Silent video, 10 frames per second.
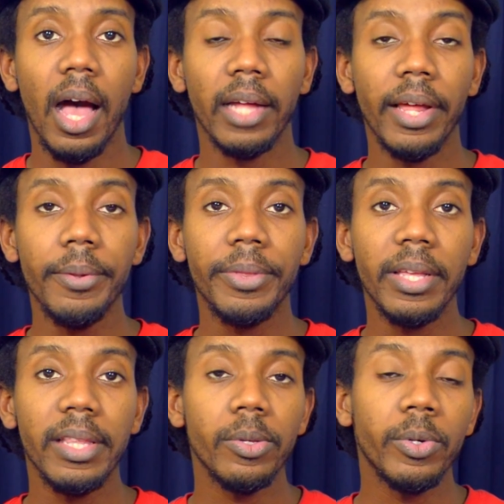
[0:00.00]
Another
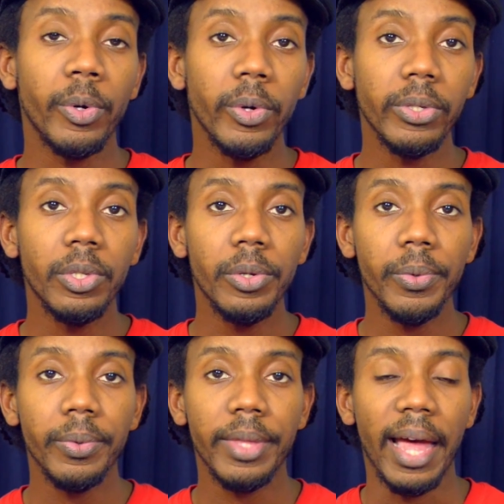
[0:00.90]
thing that you could
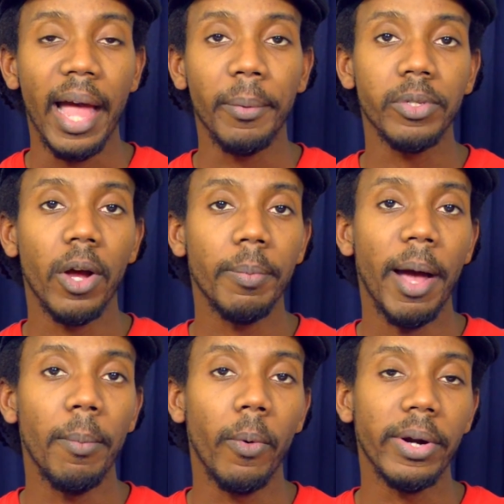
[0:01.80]
do that I will talk
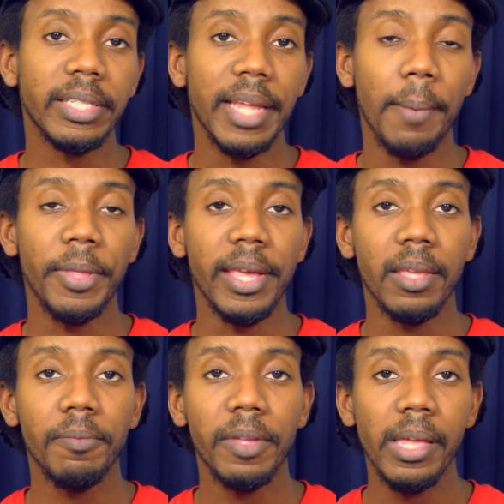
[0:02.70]
about more in depth in
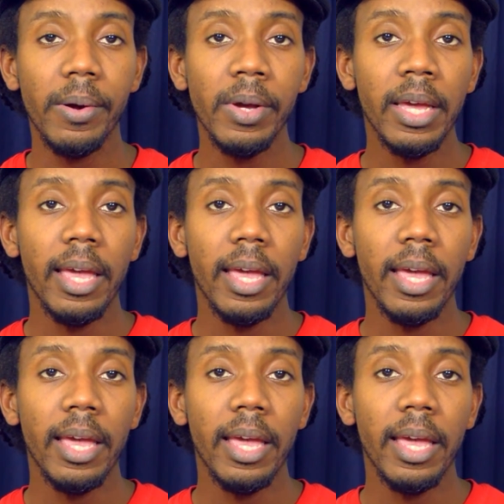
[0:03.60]
a video